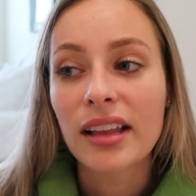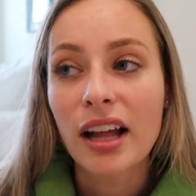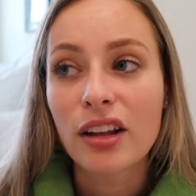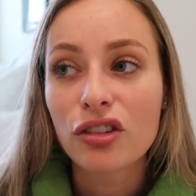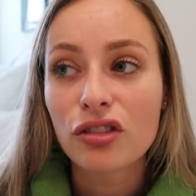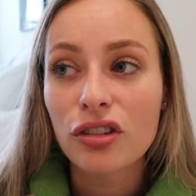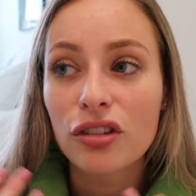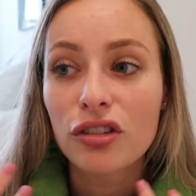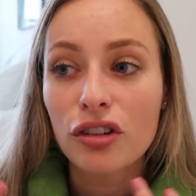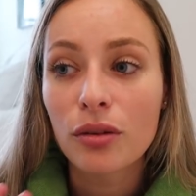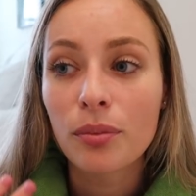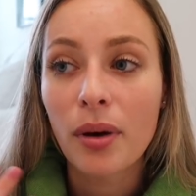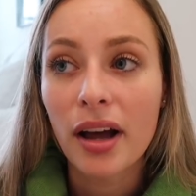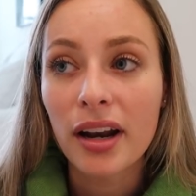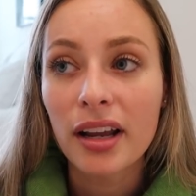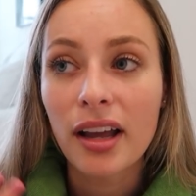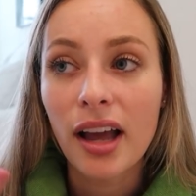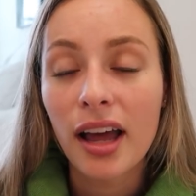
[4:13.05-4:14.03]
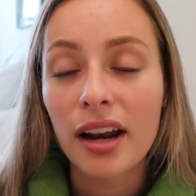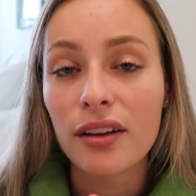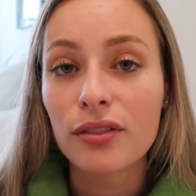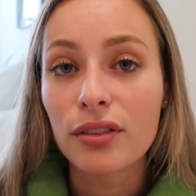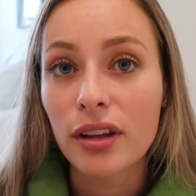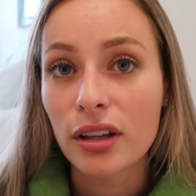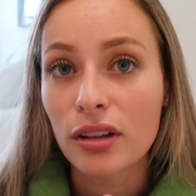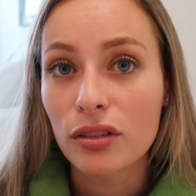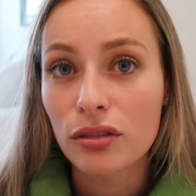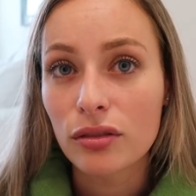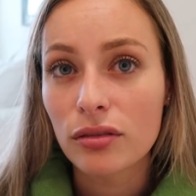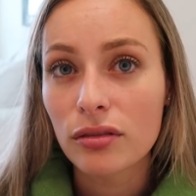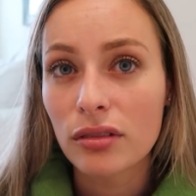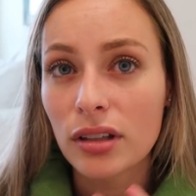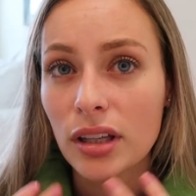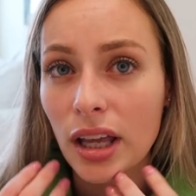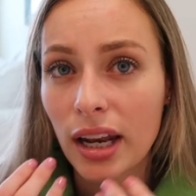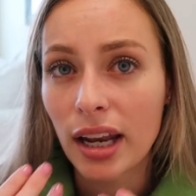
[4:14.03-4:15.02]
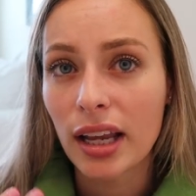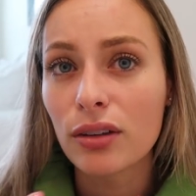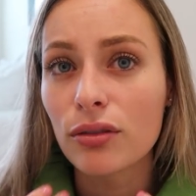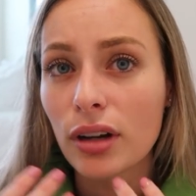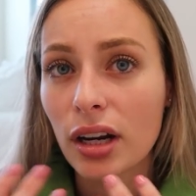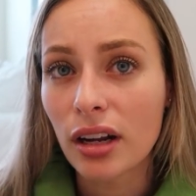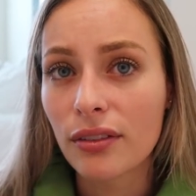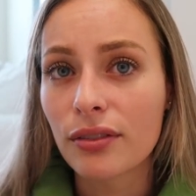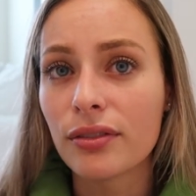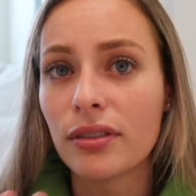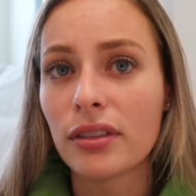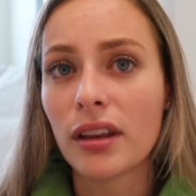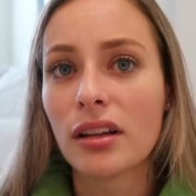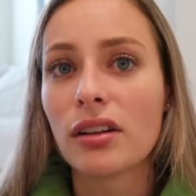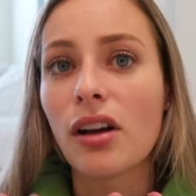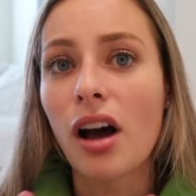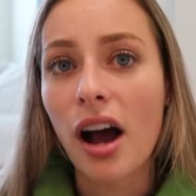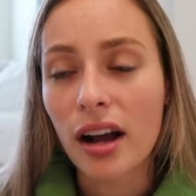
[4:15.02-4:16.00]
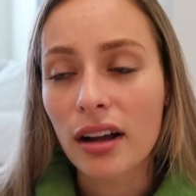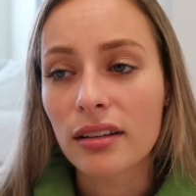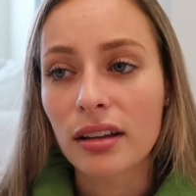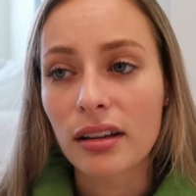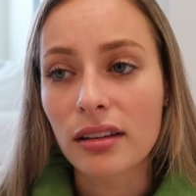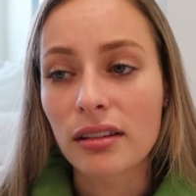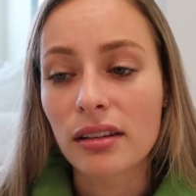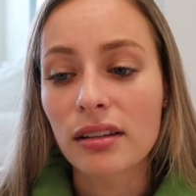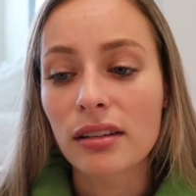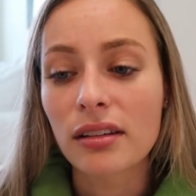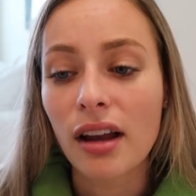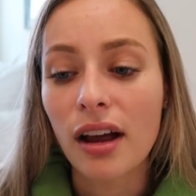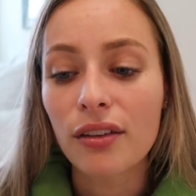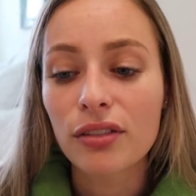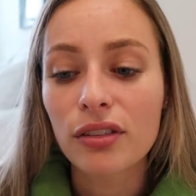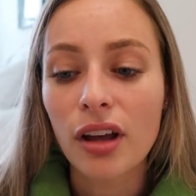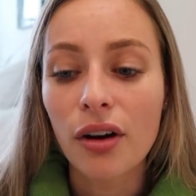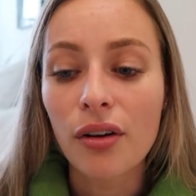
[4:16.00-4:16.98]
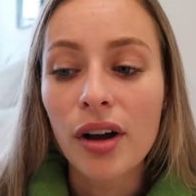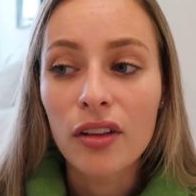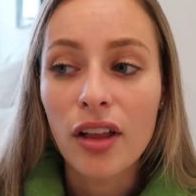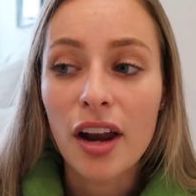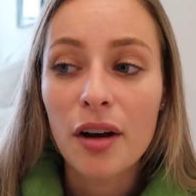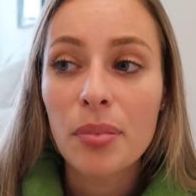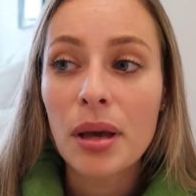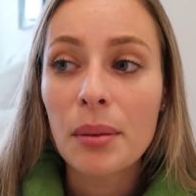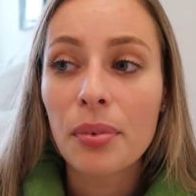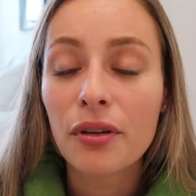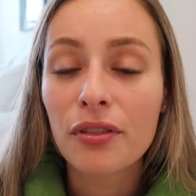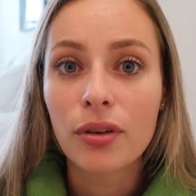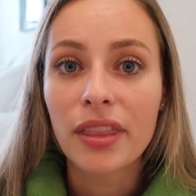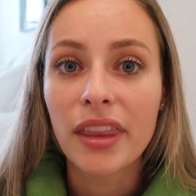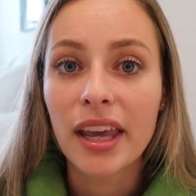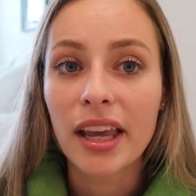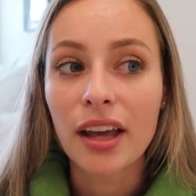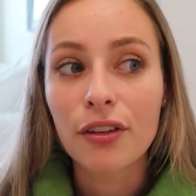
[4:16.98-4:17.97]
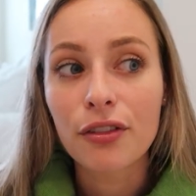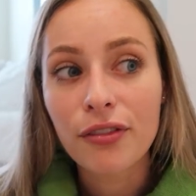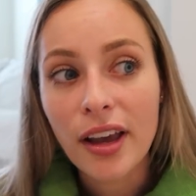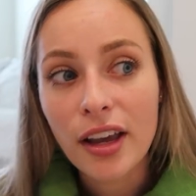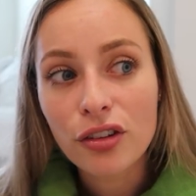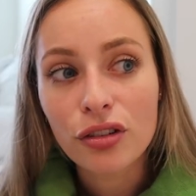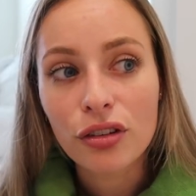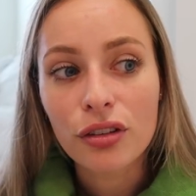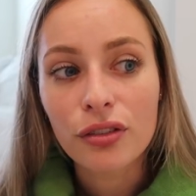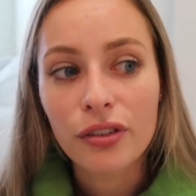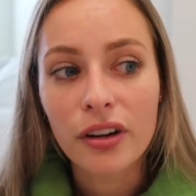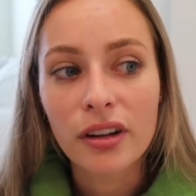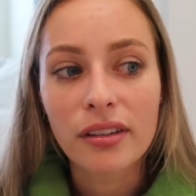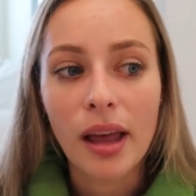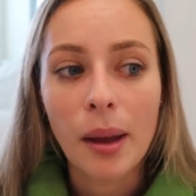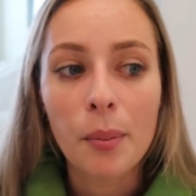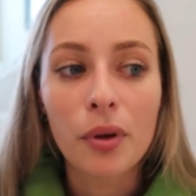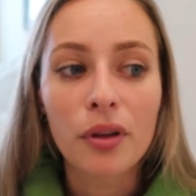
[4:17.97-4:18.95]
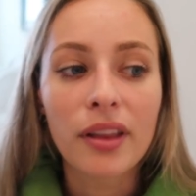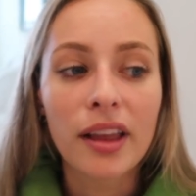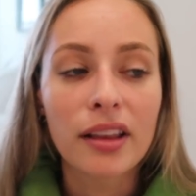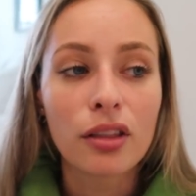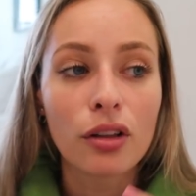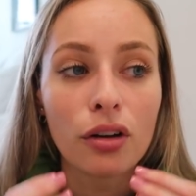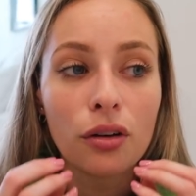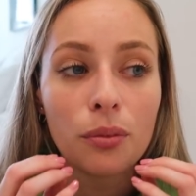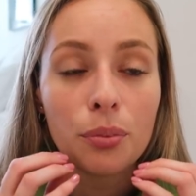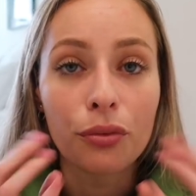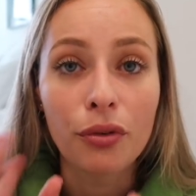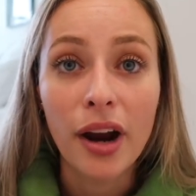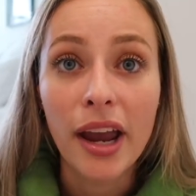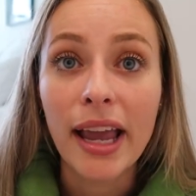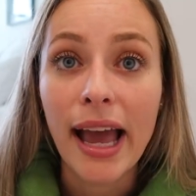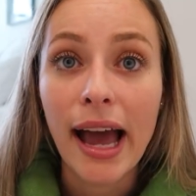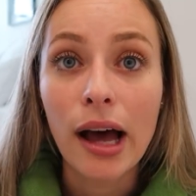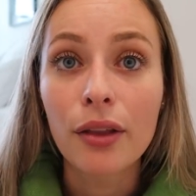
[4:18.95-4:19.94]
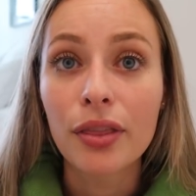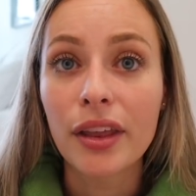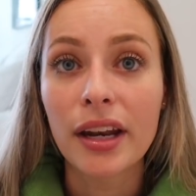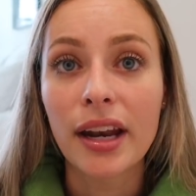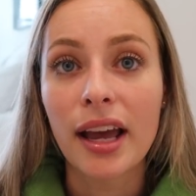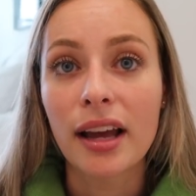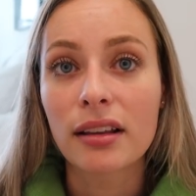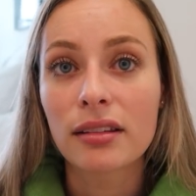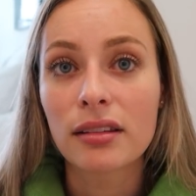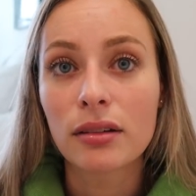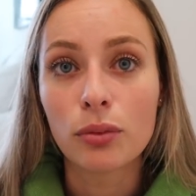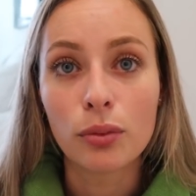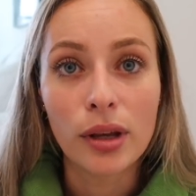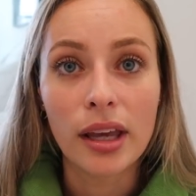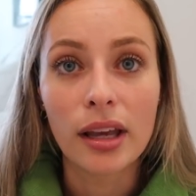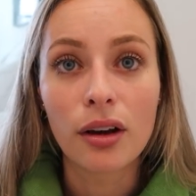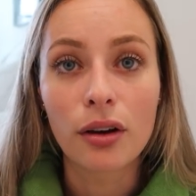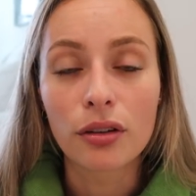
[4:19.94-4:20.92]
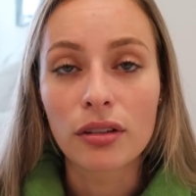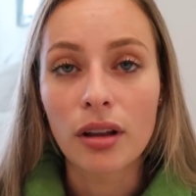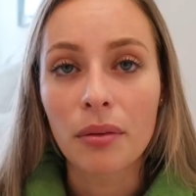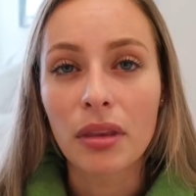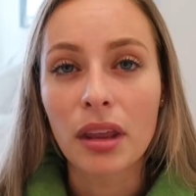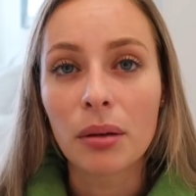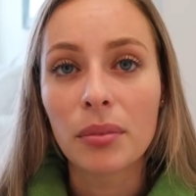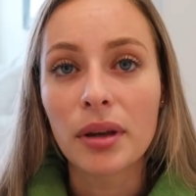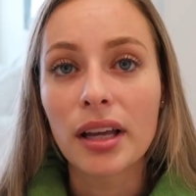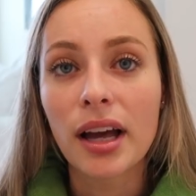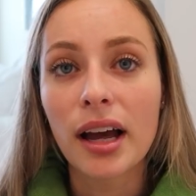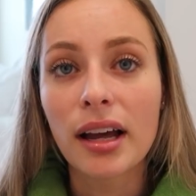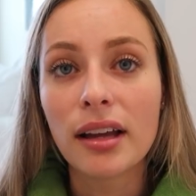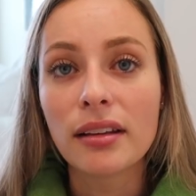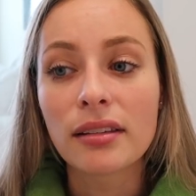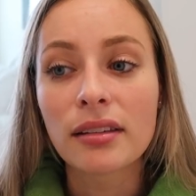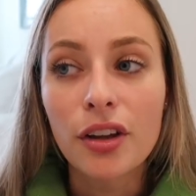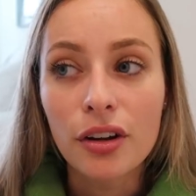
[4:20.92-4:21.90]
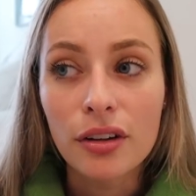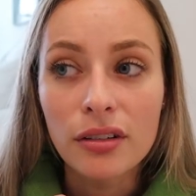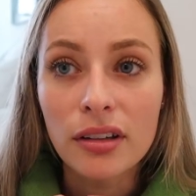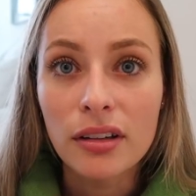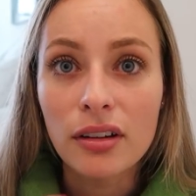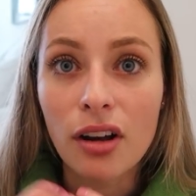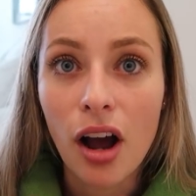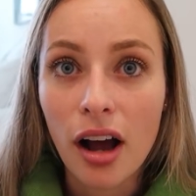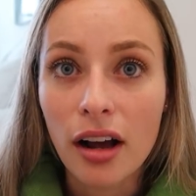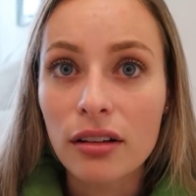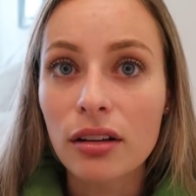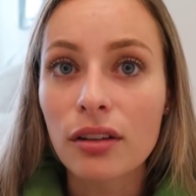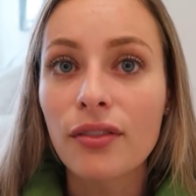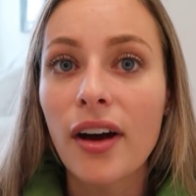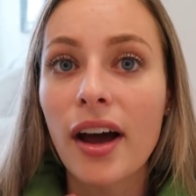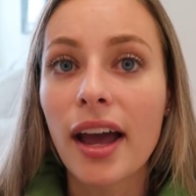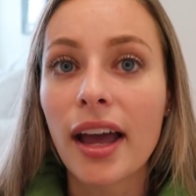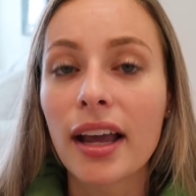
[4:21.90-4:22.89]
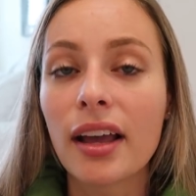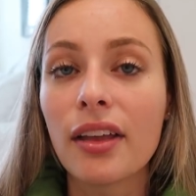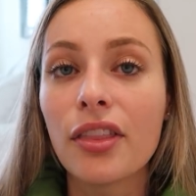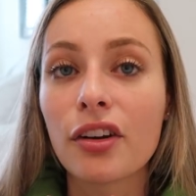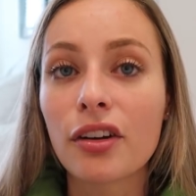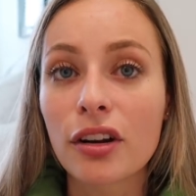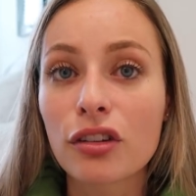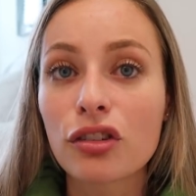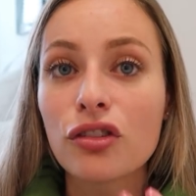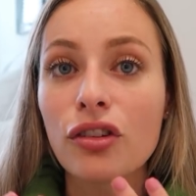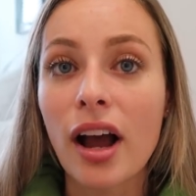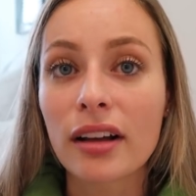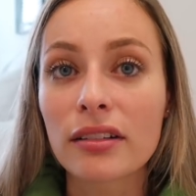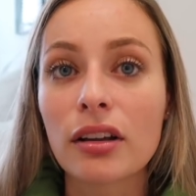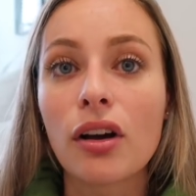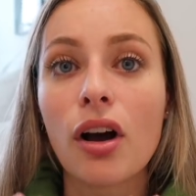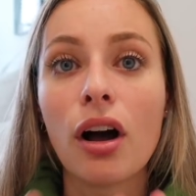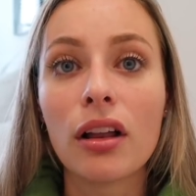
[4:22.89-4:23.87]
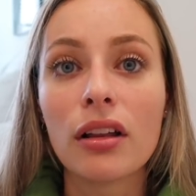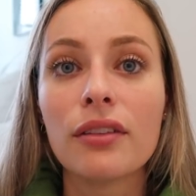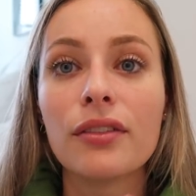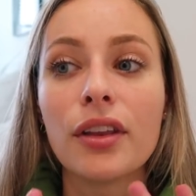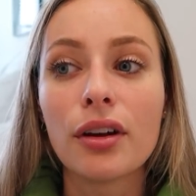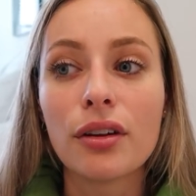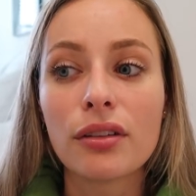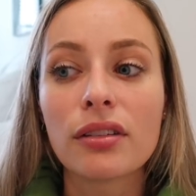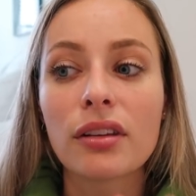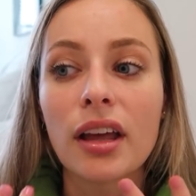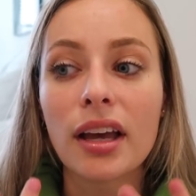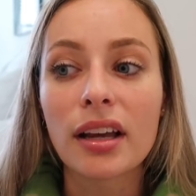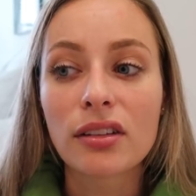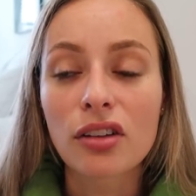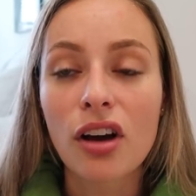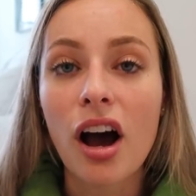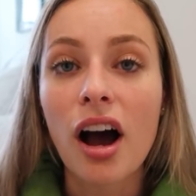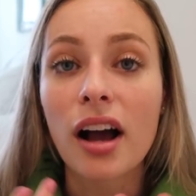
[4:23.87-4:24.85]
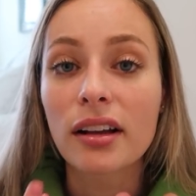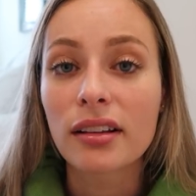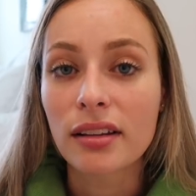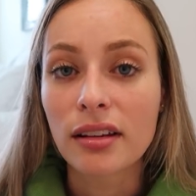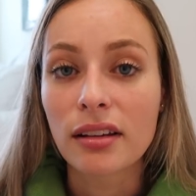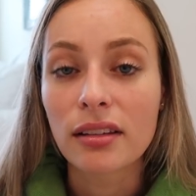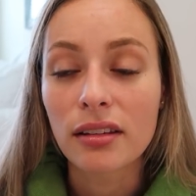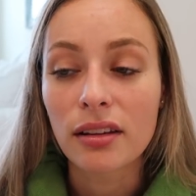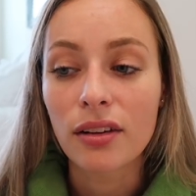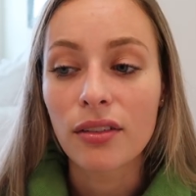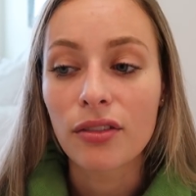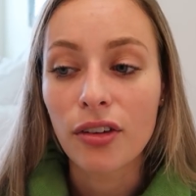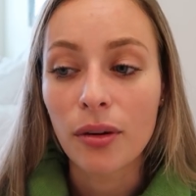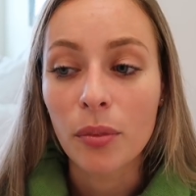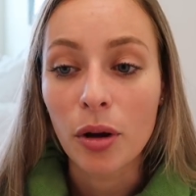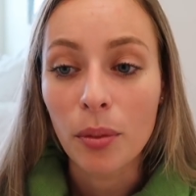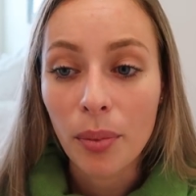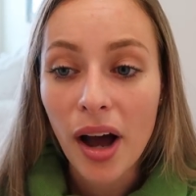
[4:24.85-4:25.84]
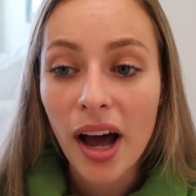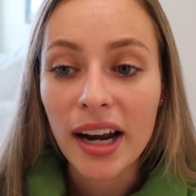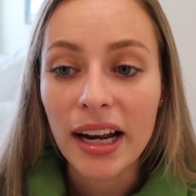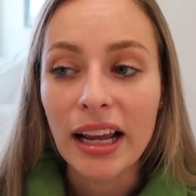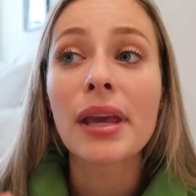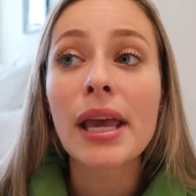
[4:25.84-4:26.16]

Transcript: That's just your body kind of like getting rid of the toxins and stuff. So a lot of people, when they get facials, for example, like they'll break out the next week or something because they're detoxifying and they're extracting all of those like toxins from your body.